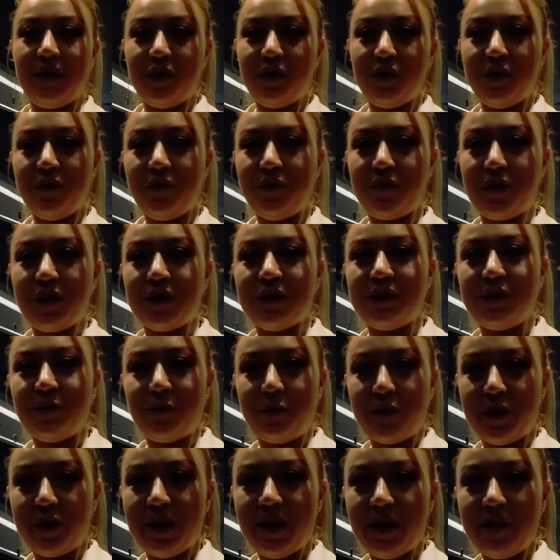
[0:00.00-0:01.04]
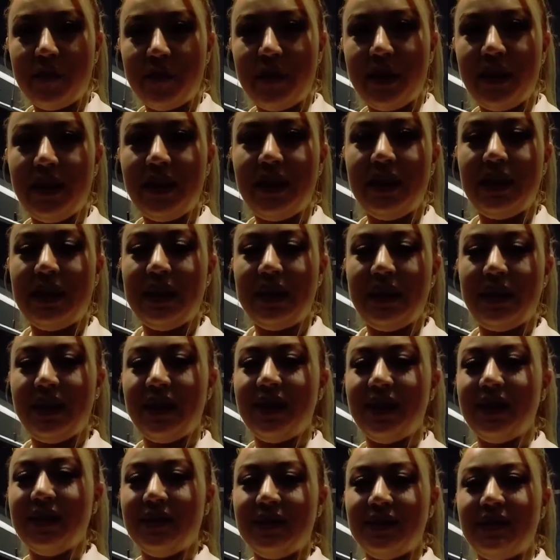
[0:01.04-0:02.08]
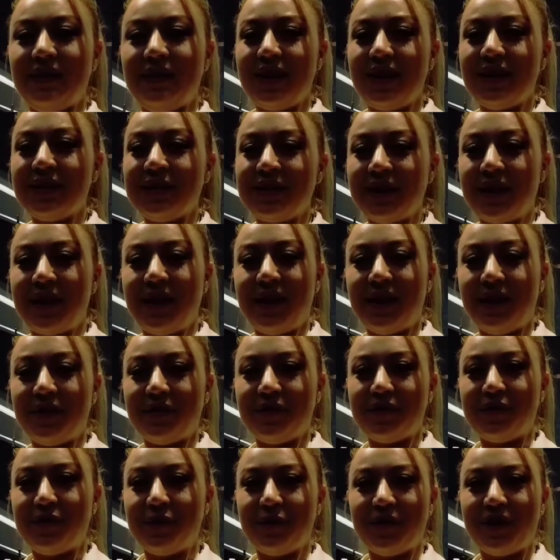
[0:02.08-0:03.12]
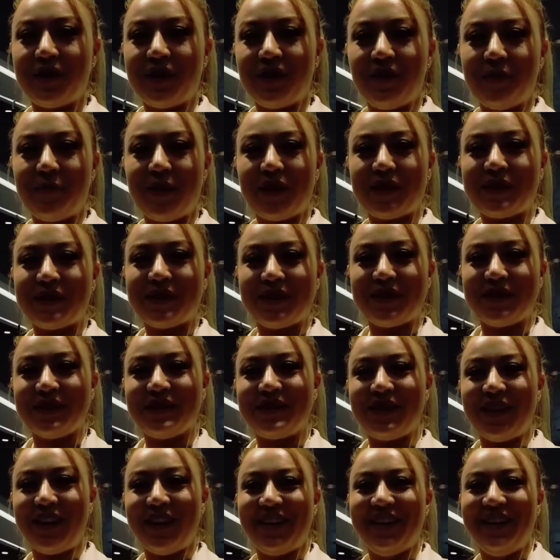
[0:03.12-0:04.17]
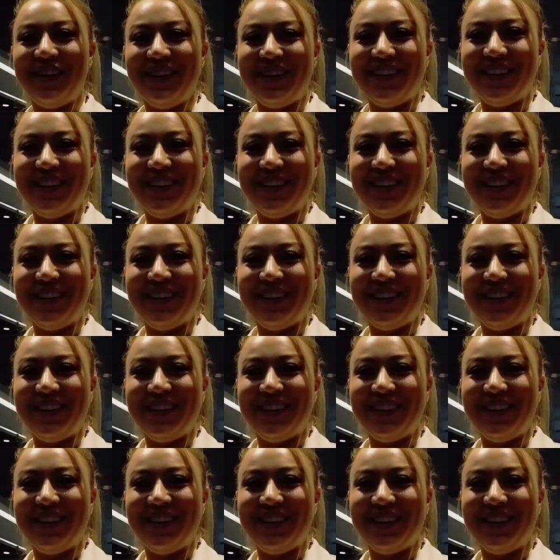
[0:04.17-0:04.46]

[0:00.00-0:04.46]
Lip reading: thank you for supporting me, and yes, I kind of do a little Mexican style.